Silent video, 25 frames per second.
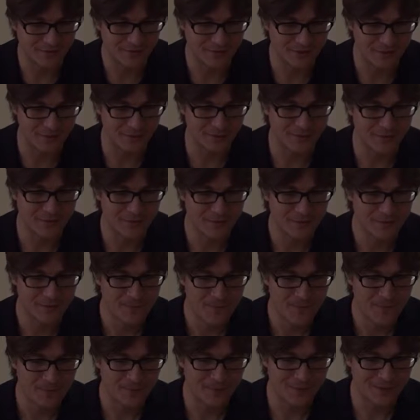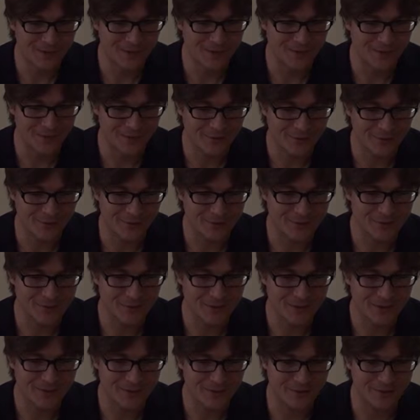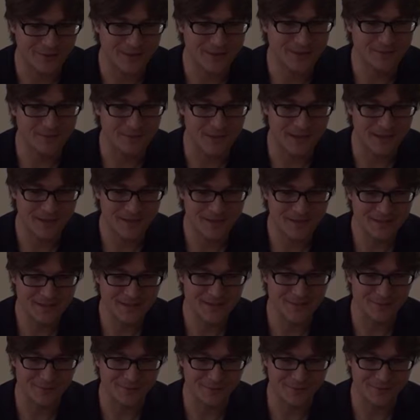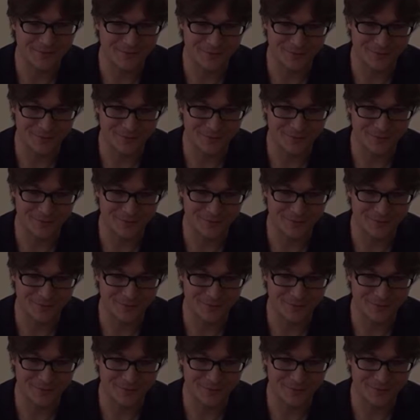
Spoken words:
So we construct on this basis of